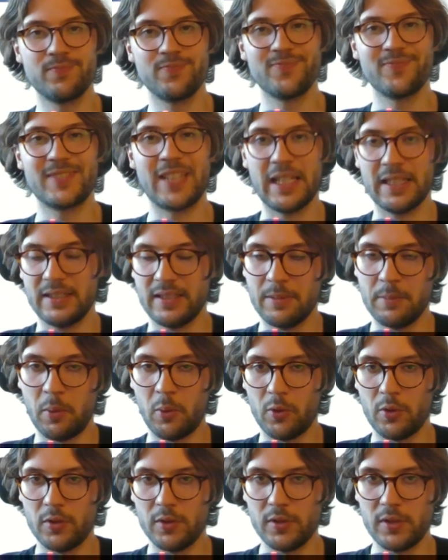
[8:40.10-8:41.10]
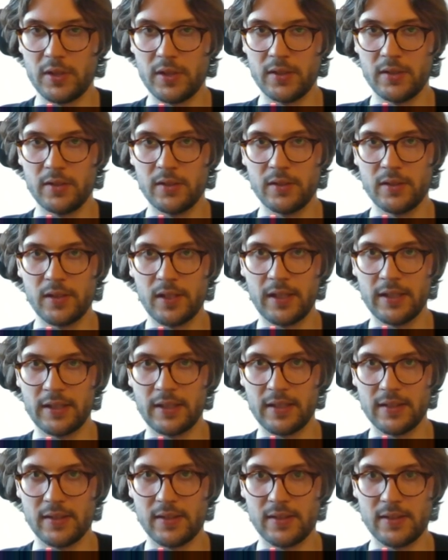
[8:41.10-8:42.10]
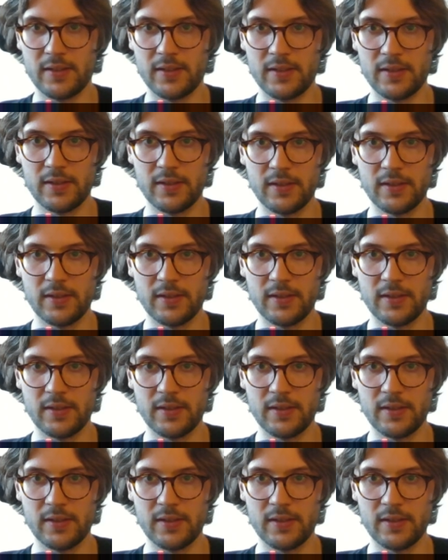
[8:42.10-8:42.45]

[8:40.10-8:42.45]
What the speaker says: that important against